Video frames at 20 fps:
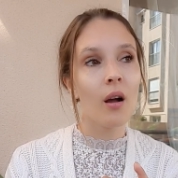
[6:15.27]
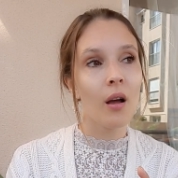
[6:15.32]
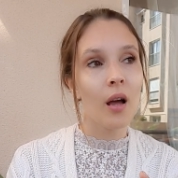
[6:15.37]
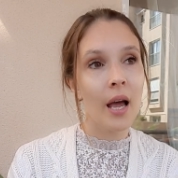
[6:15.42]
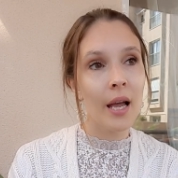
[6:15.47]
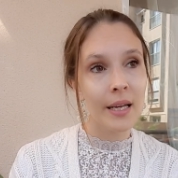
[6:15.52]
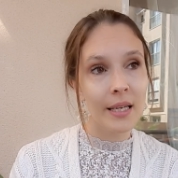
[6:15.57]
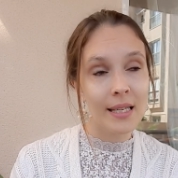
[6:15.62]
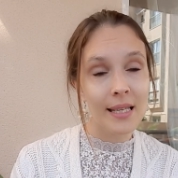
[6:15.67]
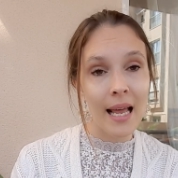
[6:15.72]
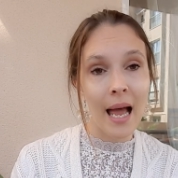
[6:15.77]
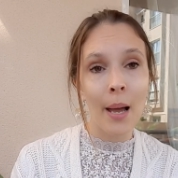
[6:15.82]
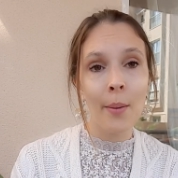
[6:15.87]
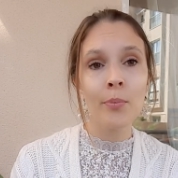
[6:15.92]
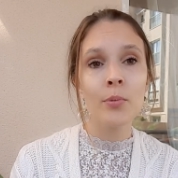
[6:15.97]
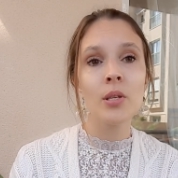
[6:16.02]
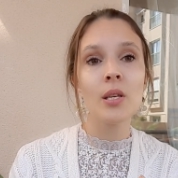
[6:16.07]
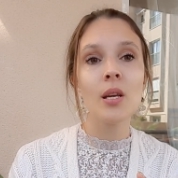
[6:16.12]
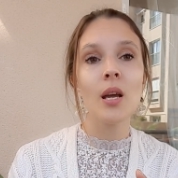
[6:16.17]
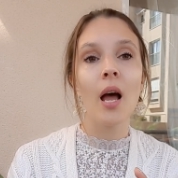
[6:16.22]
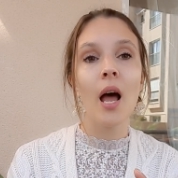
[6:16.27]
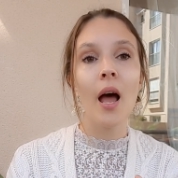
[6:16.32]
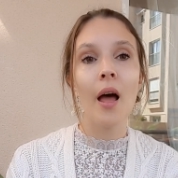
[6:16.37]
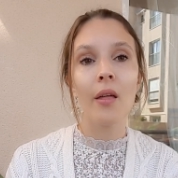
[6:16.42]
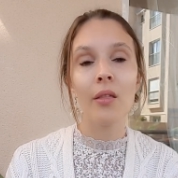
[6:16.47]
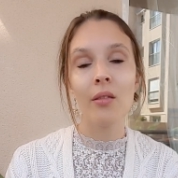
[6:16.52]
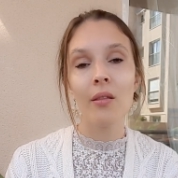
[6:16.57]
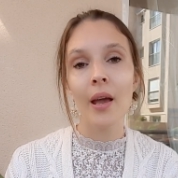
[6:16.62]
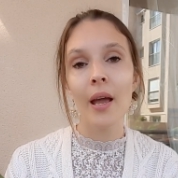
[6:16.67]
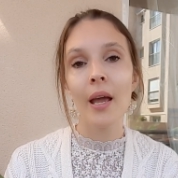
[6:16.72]
accept
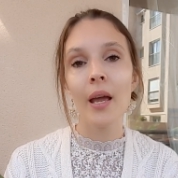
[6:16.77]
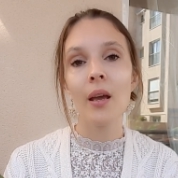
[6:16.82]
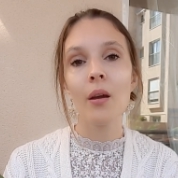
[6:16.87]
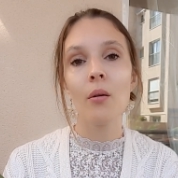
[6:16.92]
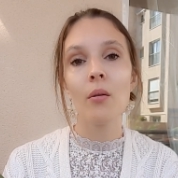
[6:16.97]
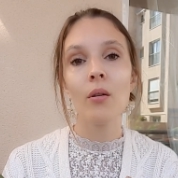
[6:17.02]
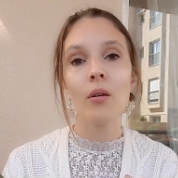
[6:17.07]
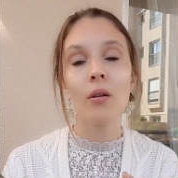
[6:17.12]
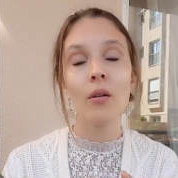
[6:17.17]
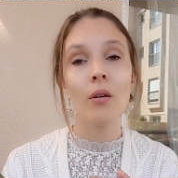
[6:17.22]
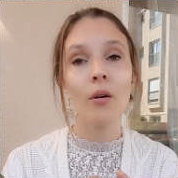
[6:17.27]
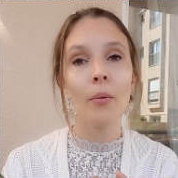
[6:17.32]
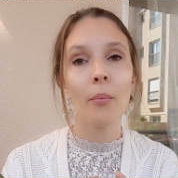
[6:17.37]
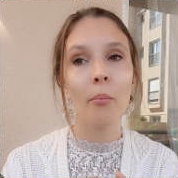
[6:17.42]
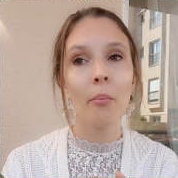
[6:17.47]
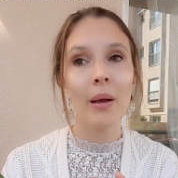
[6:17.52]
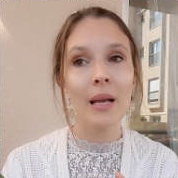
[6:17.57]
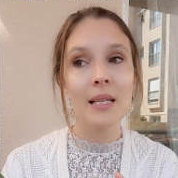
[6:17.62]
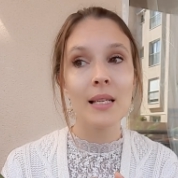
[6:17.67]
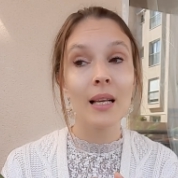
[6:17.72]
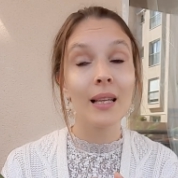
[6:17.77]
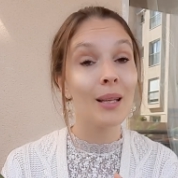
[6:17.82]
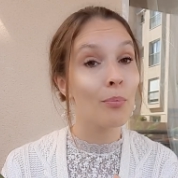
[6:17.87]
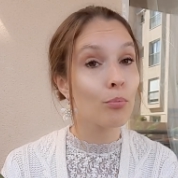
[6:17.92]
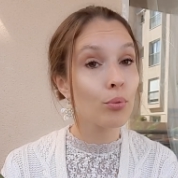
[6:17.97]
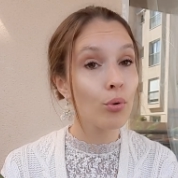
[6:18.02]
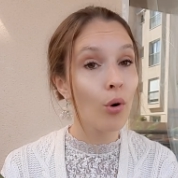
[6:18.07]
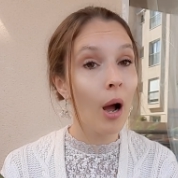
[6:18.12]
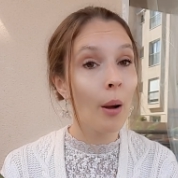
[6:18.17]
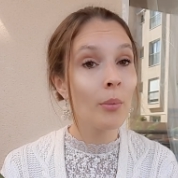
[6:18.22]
and they basically
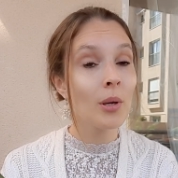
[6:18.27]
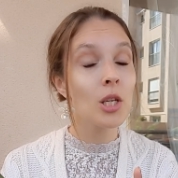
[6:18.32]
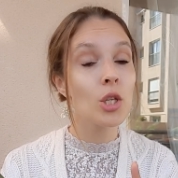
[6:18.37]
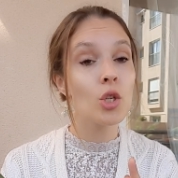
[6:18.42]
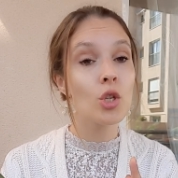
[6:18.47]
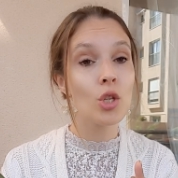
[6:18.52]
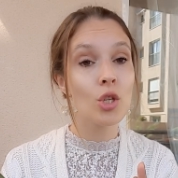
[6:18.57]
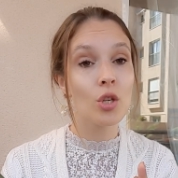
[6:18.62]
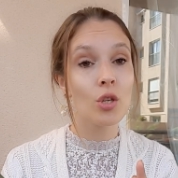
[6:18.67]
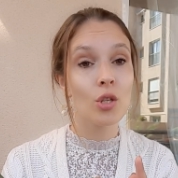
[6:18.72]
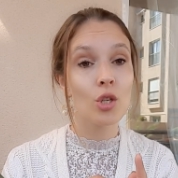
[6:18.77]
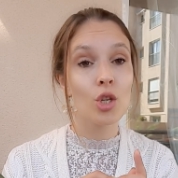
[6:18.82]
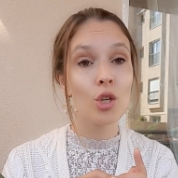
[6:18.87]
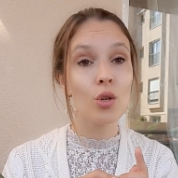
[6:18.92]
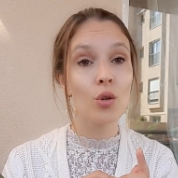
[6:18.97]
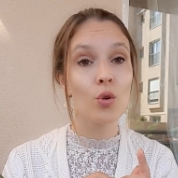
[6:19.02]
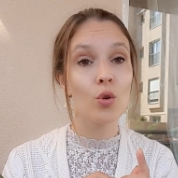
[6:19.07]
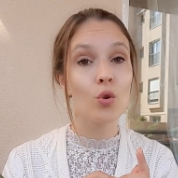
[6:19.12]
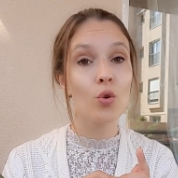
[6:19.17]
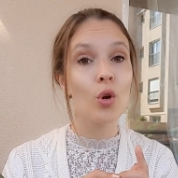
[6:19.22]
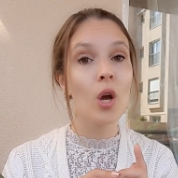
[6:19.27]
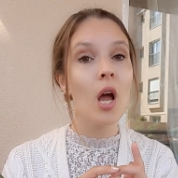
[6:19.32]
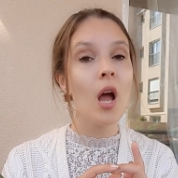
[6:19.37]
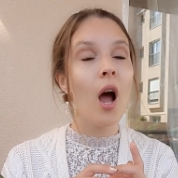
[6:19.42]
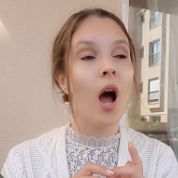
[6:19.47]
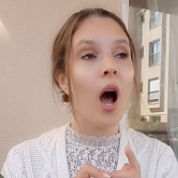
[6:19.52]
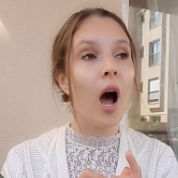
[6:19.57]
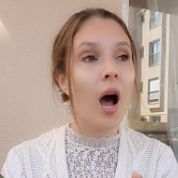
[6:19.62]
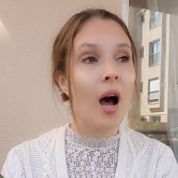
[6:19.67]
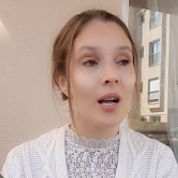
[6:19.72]
promise to
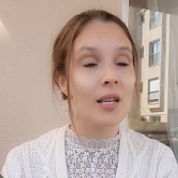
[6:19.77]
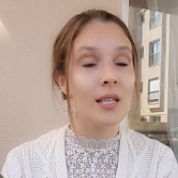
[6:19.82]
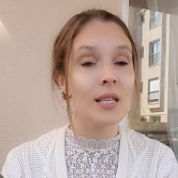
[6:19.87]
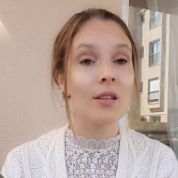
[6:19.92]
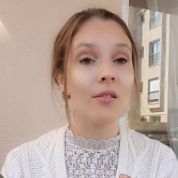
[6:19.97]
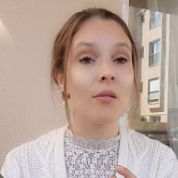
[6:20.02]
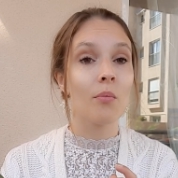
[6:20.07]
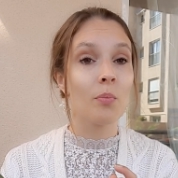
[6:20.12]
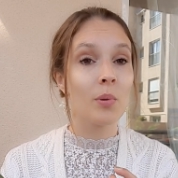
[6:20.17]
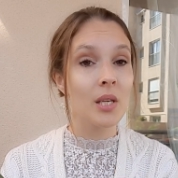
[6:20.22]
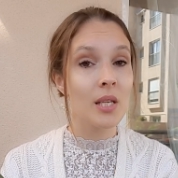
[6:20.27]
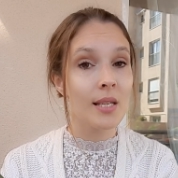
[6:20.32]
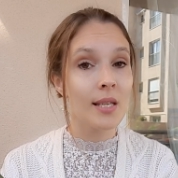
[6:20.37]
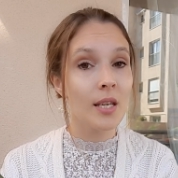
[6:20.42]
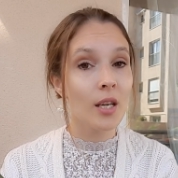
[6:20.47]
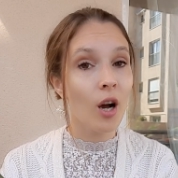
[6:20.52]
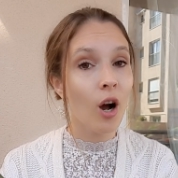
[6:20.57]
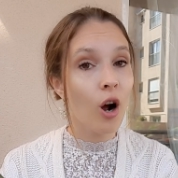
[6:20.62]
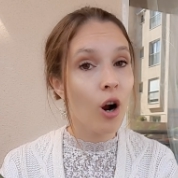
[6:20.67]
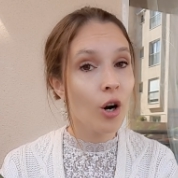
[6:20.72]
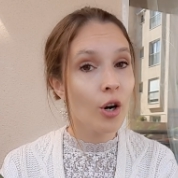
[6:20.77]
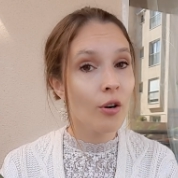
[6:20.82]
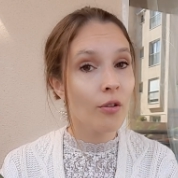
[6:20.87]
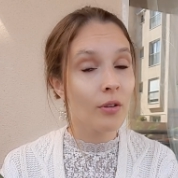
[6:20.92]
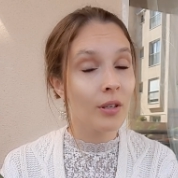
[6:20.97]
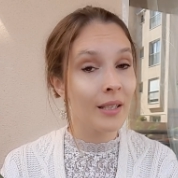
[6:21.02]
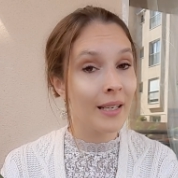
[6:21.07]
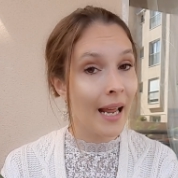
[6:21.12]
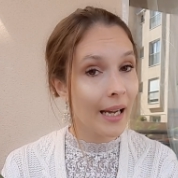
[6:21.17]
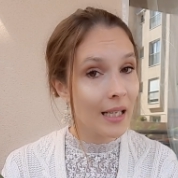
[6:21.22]
ask the PCR
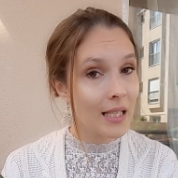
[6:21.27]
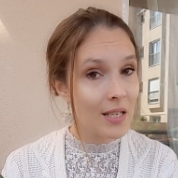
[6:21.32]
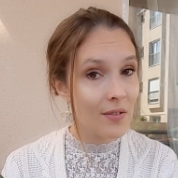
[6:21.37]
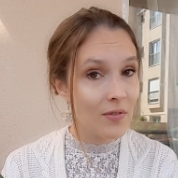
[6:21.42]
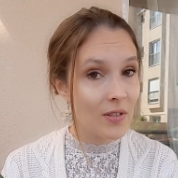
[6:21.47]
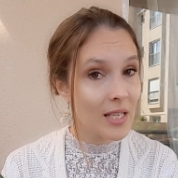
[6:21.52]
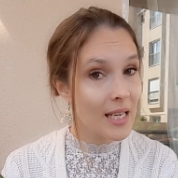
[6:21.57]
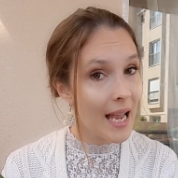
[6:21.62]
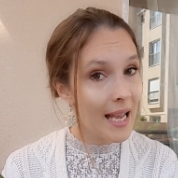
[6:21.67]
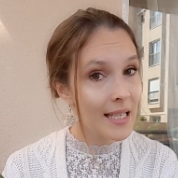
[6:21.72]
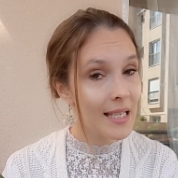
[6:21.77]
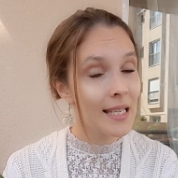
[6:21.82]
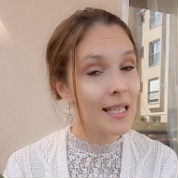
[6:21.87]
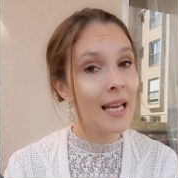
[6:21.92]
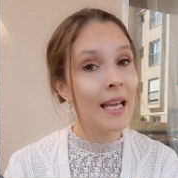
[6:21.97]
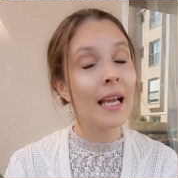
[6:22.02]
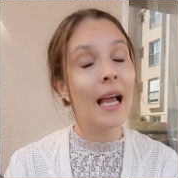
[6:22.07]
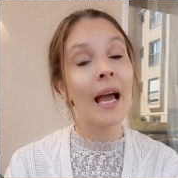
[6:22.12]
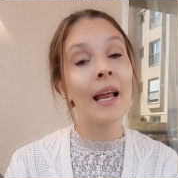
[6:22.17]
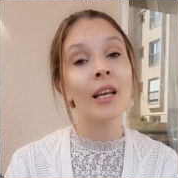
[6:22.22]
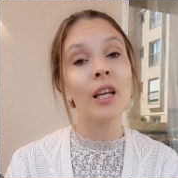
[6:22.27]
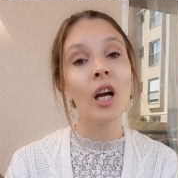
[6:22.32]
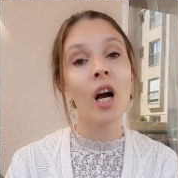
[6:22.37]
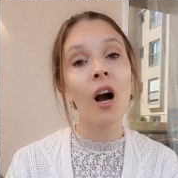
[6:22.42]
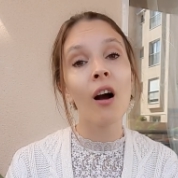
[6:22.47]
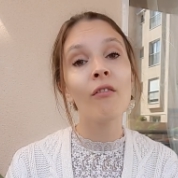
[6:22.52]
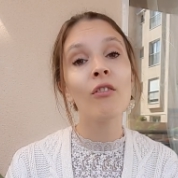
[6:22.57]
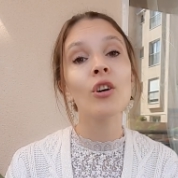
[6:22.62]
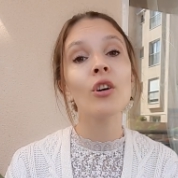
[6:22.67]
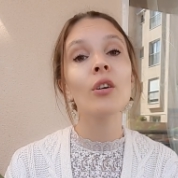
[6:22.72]
negative testing and
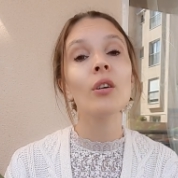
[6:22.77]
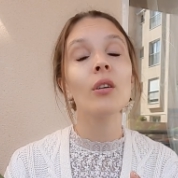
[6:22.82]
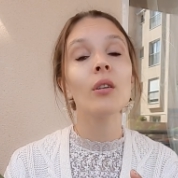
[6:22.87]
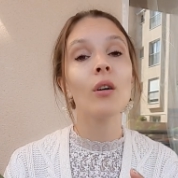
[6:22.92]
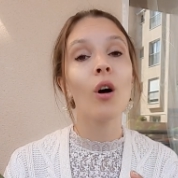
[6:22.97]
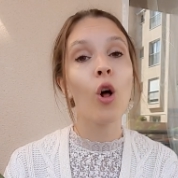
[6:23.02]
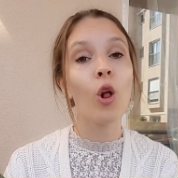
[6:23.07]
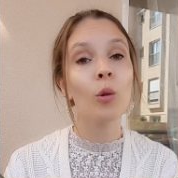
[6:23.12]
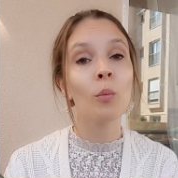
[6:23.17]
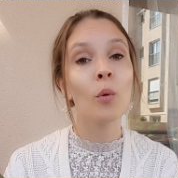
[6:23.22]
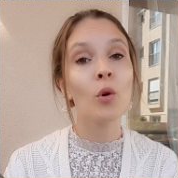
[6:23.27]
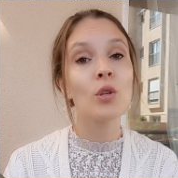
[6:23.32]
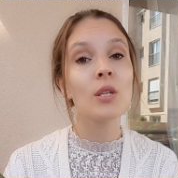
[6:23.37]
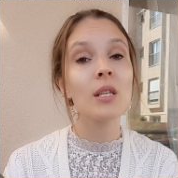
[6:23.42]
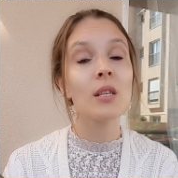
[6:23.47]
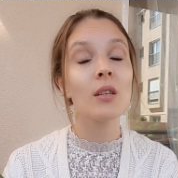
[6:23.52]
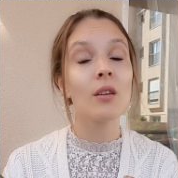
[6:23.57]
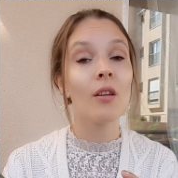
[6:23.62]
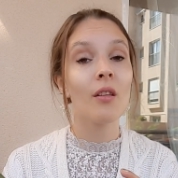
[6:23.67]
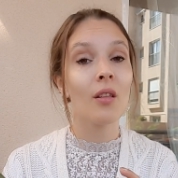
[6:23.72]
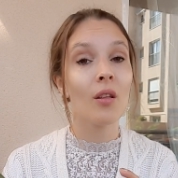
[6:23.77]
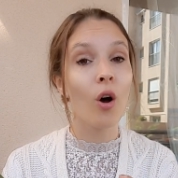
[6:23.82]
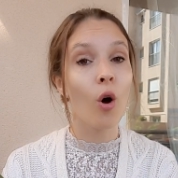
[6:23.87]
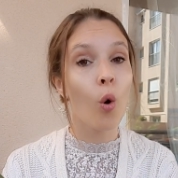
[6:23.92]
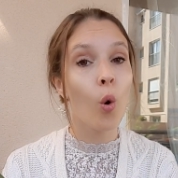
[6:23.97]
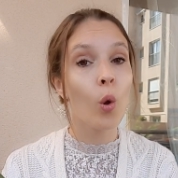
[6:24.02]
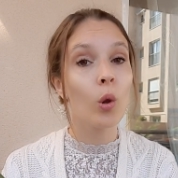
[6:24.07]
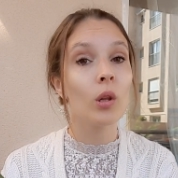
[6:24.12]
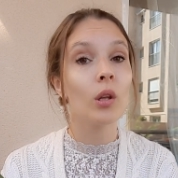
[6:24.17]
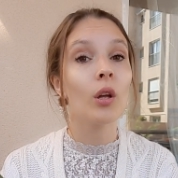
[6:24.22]
cover almost
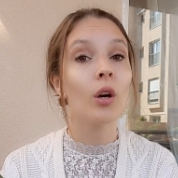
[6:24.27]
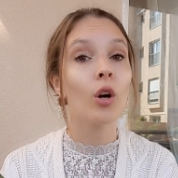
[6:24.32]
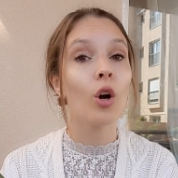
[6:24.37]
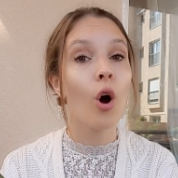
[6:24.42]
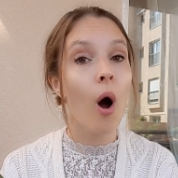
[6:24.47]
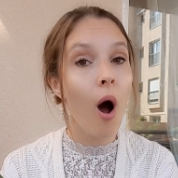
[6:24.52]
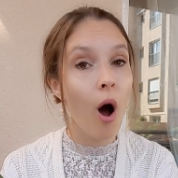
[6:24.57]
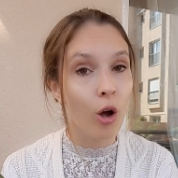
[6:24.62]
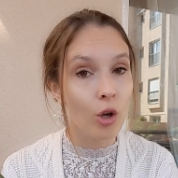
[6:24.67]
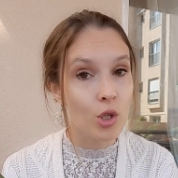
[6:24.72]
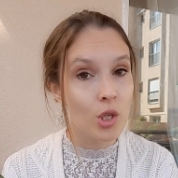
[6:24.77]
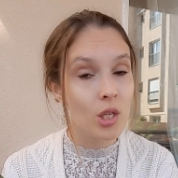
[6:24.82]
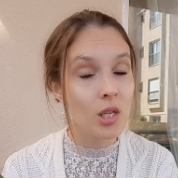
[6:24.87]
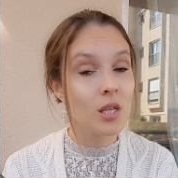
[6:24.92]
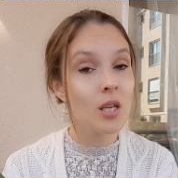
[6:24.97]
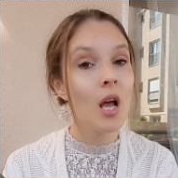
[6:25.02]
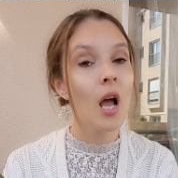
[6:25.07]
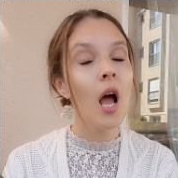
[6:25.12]
all costs.